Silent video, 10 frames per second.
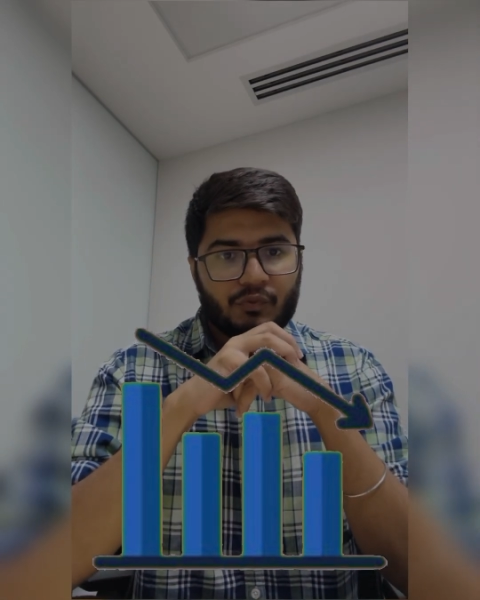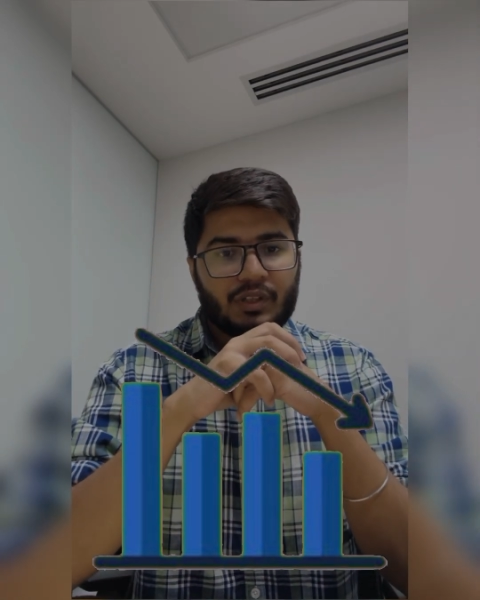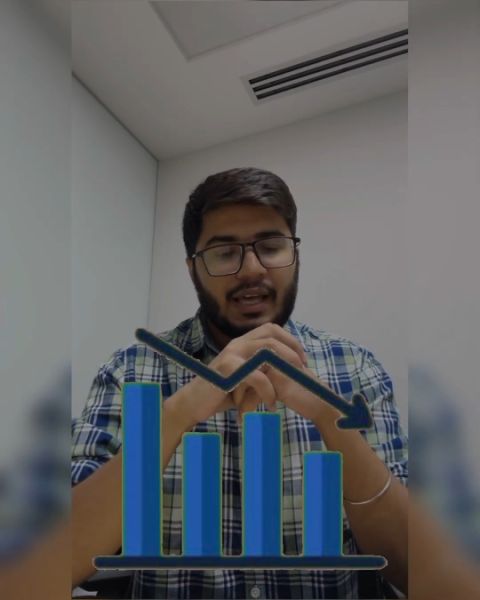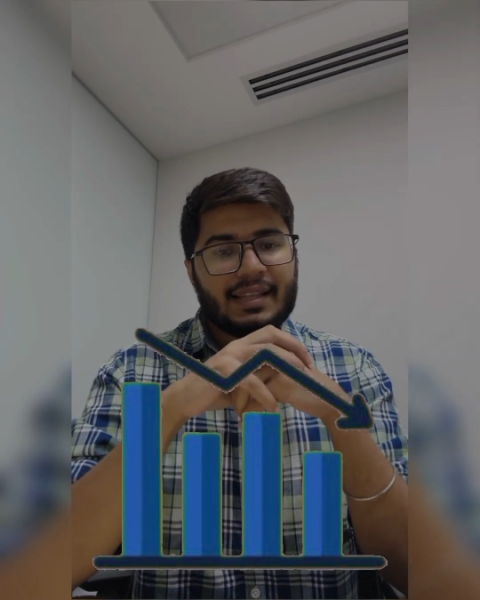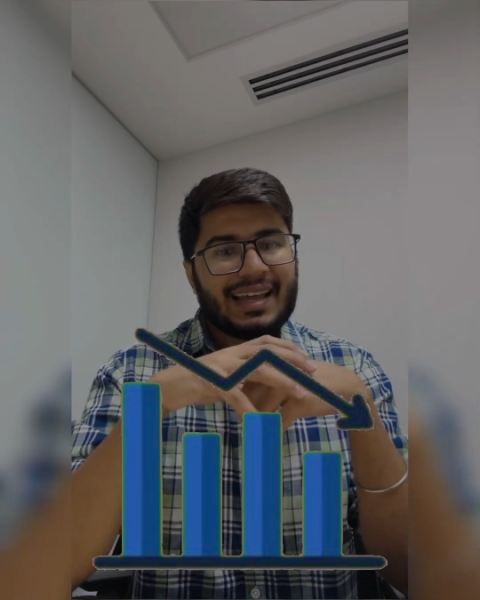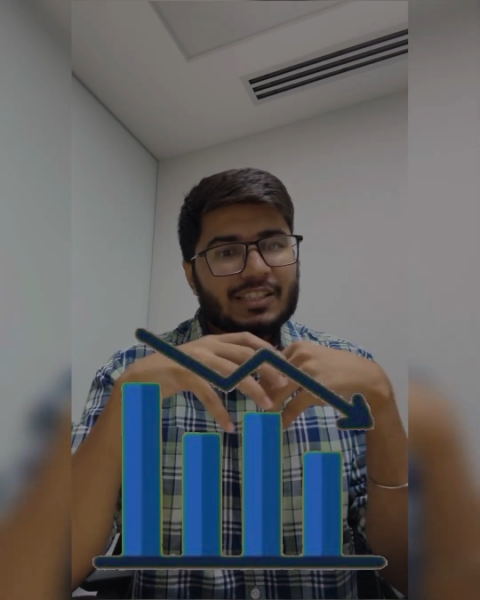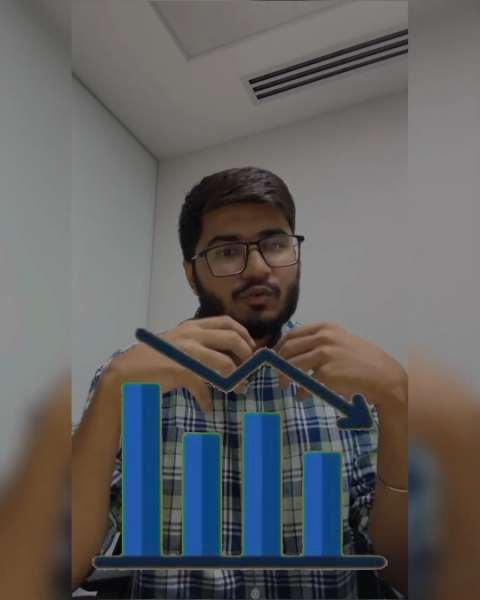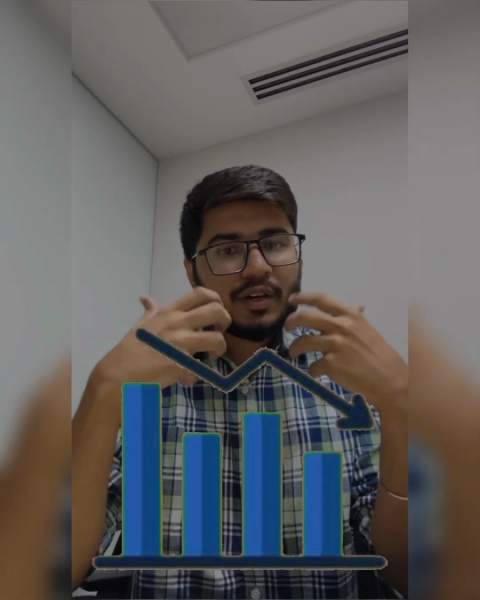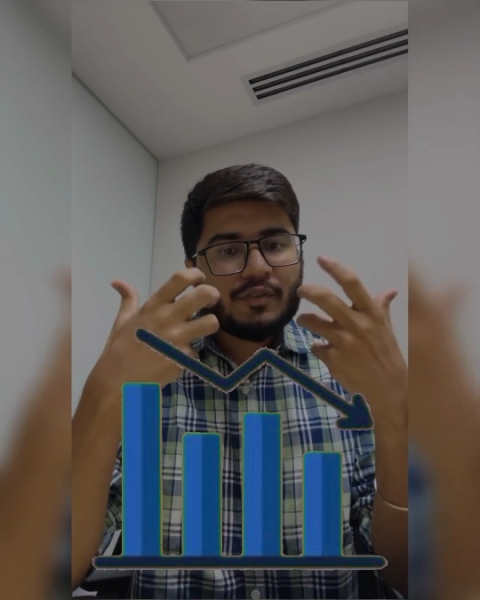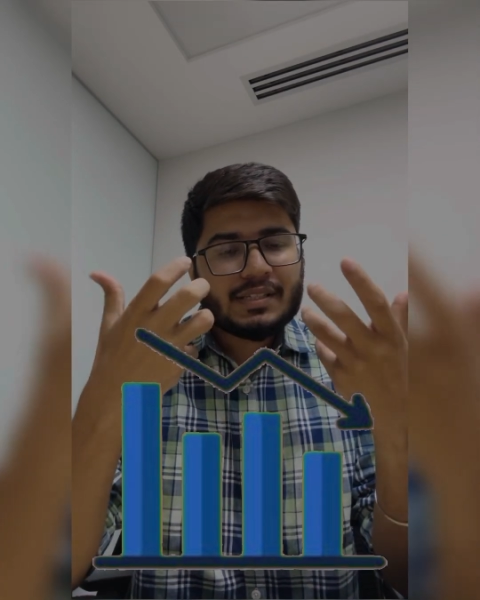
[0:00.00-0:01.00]
And that's
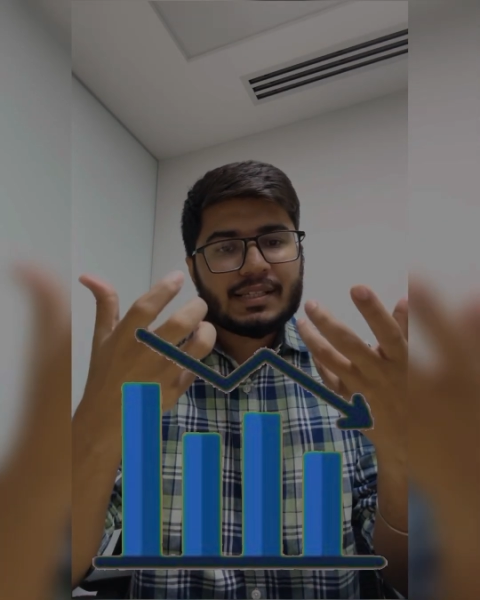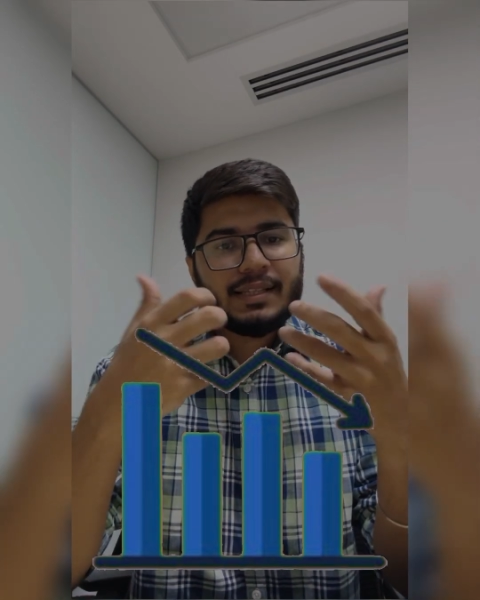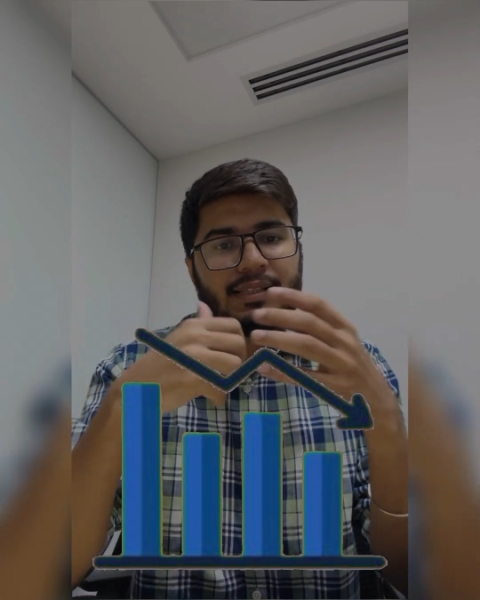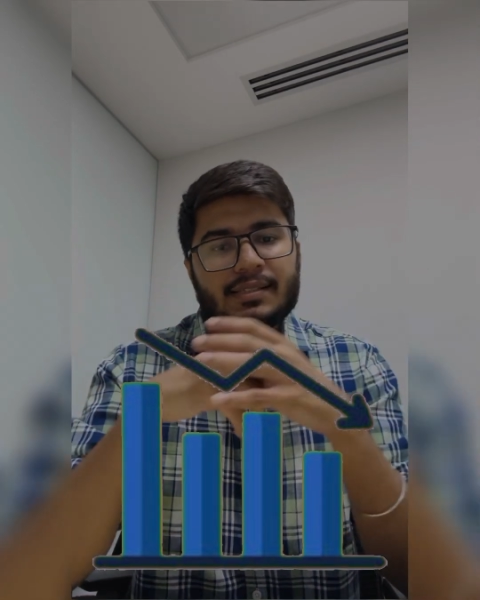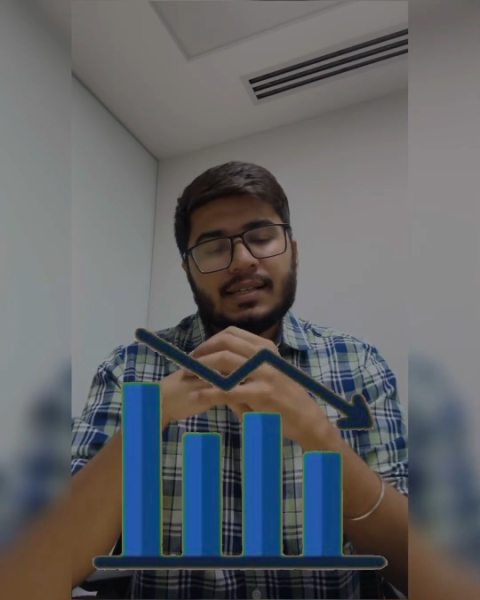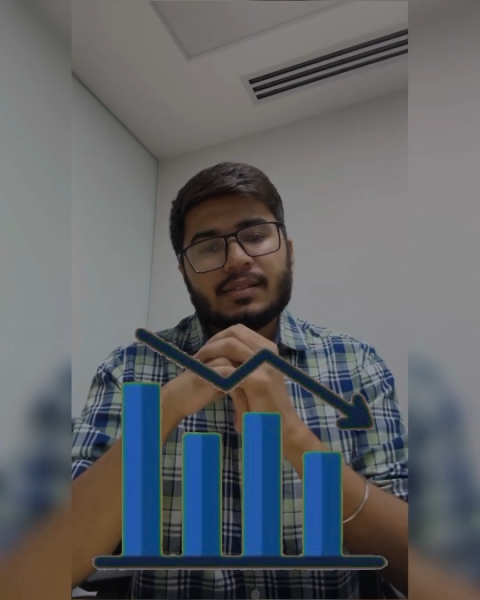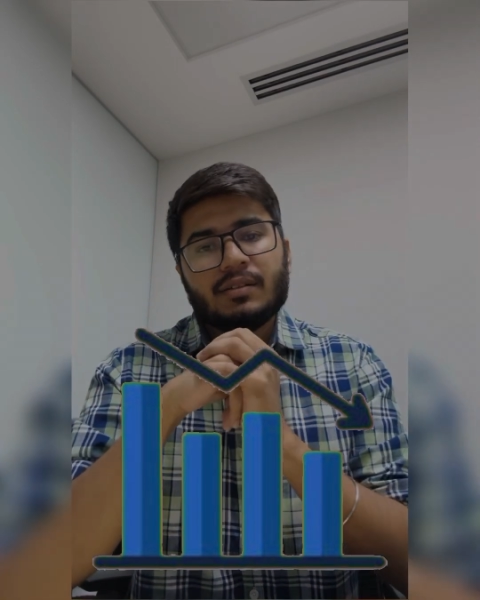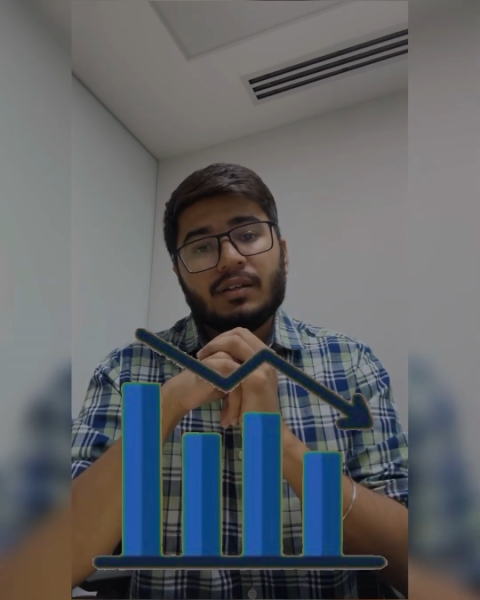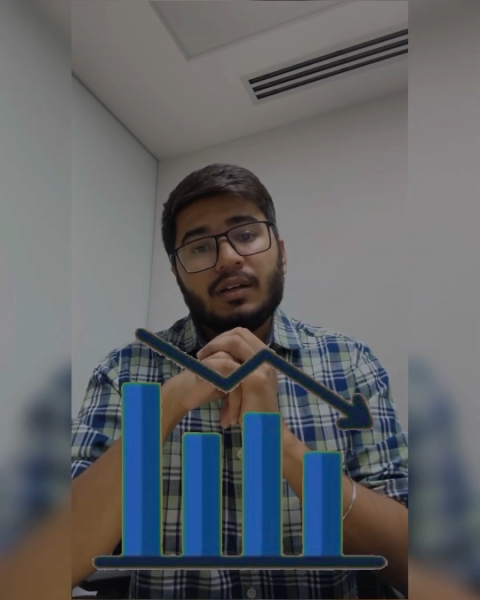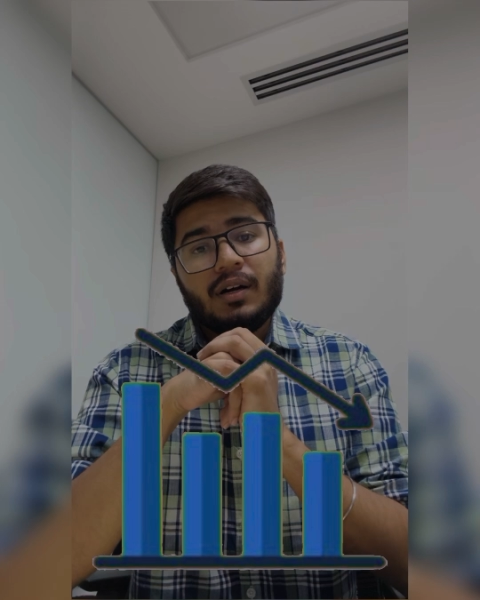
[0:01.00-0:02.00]
why we say this as
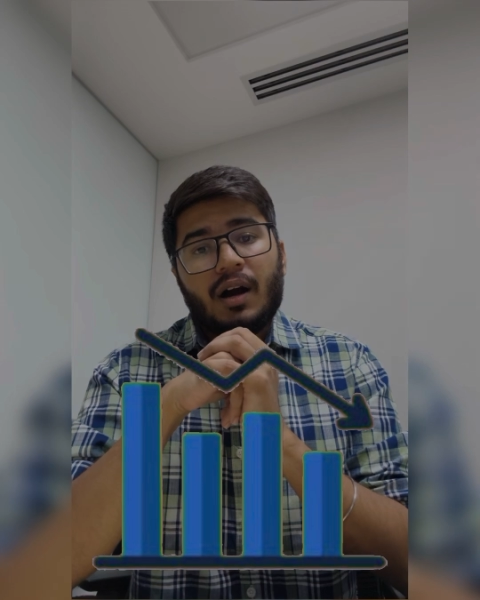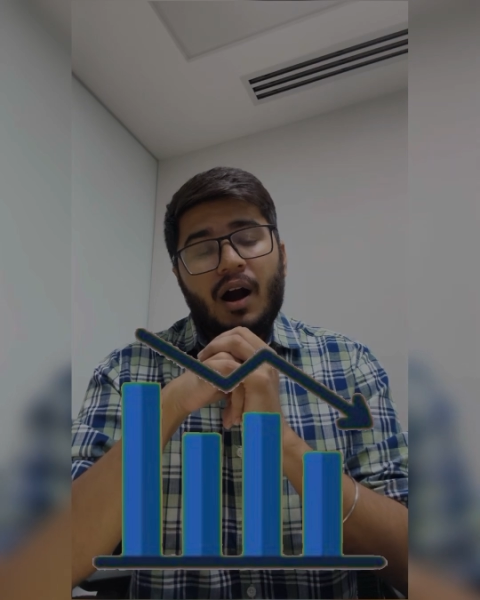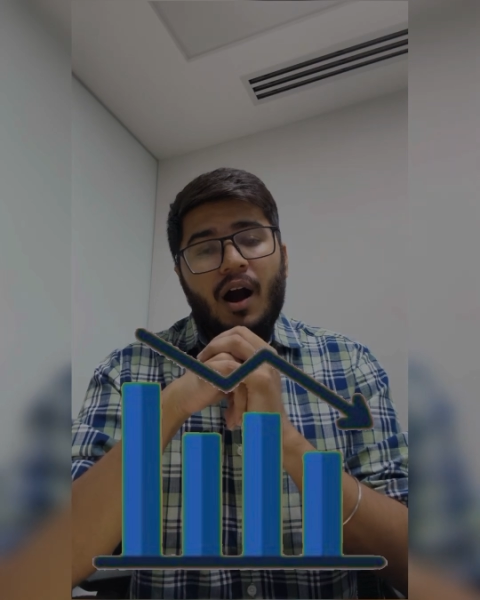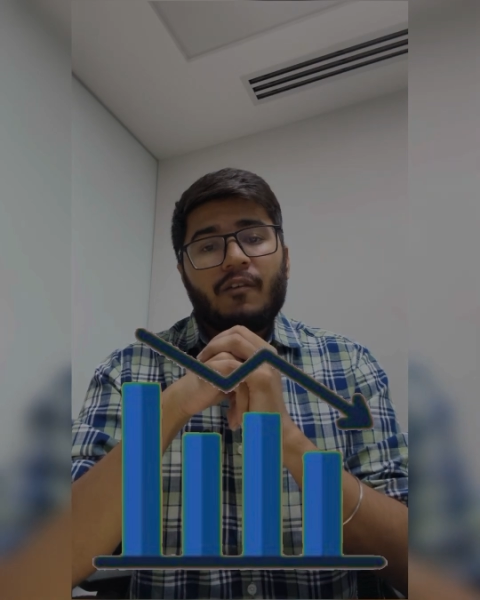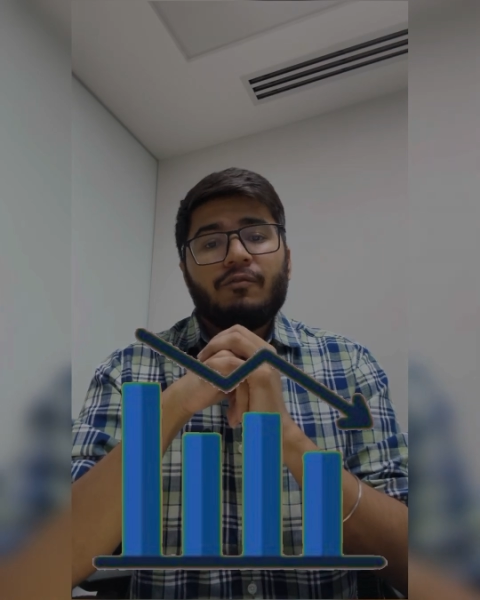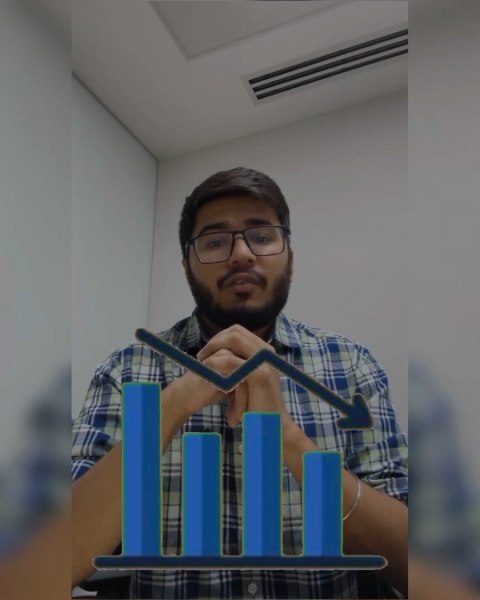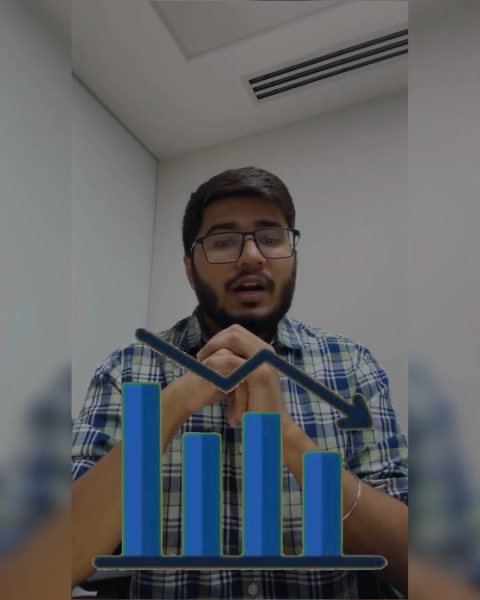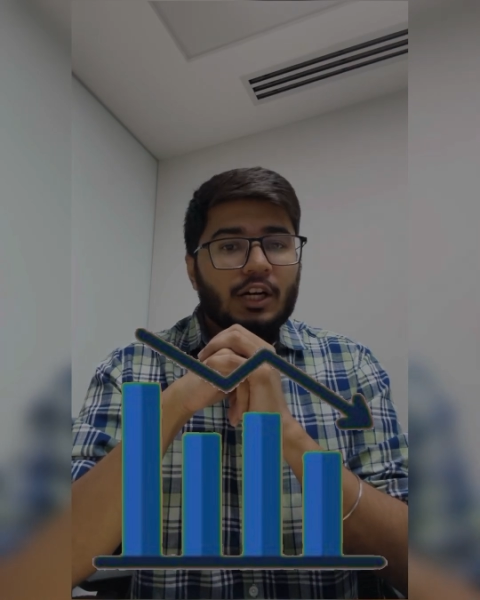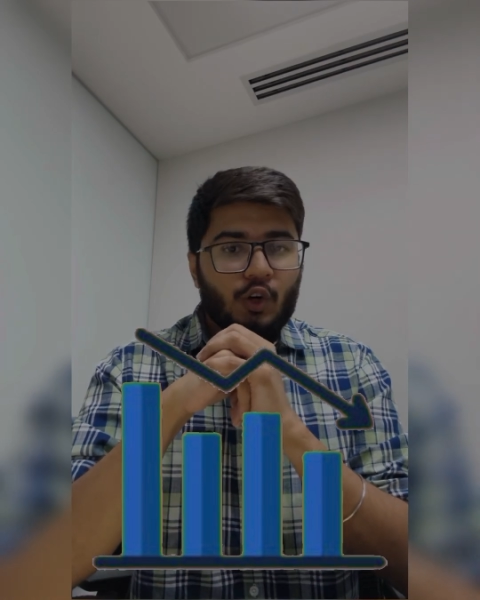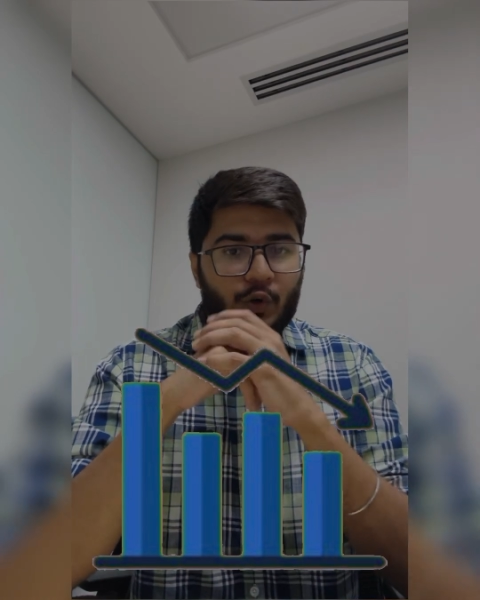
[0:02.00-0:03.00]

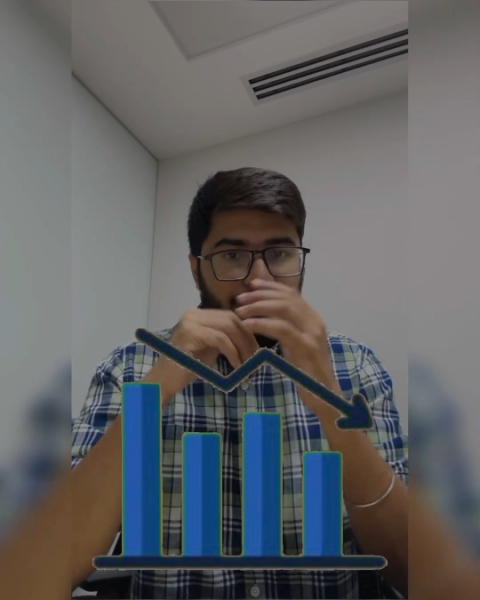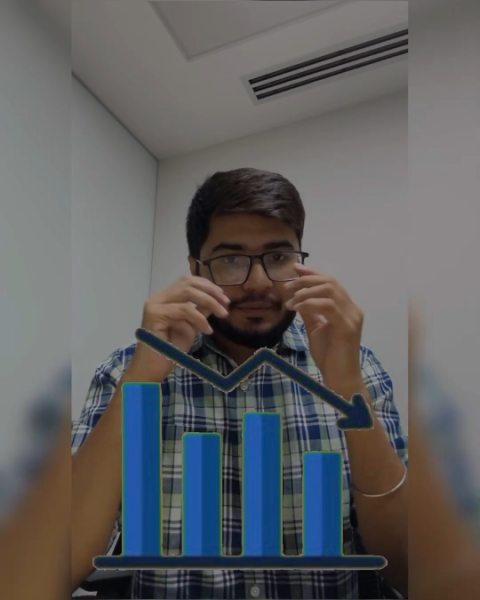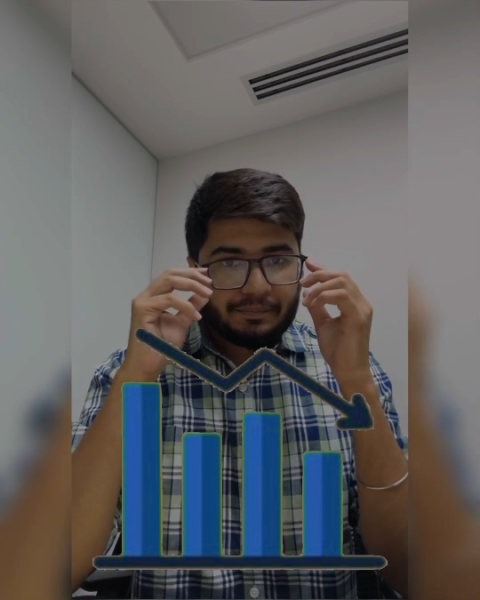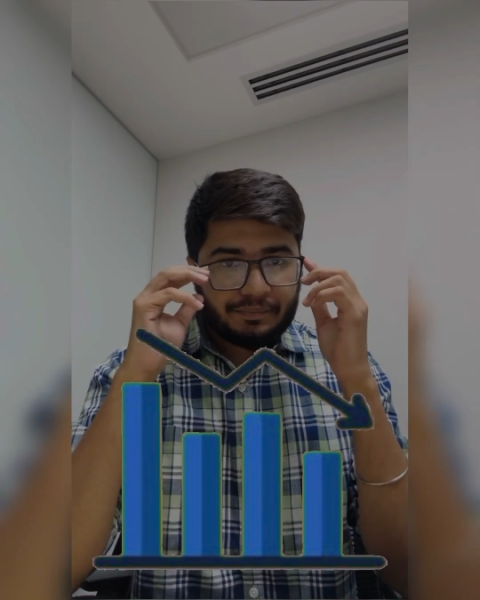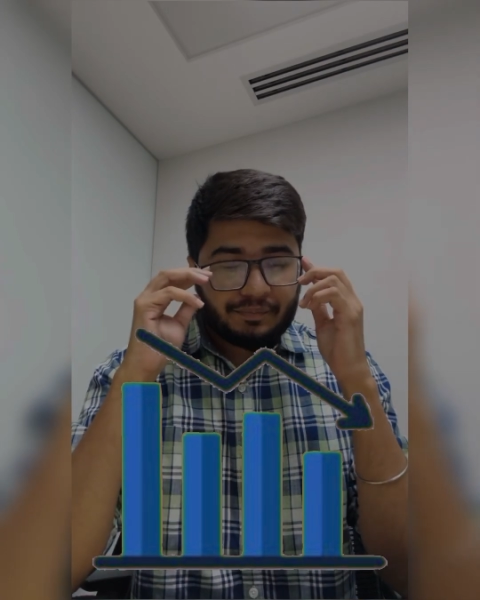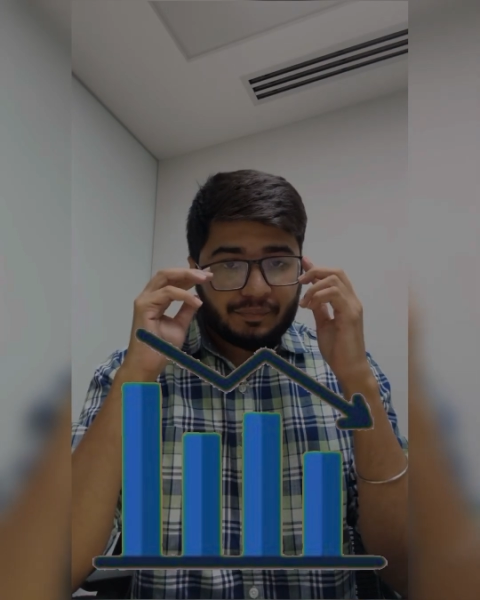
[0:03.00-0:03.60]
front loaded.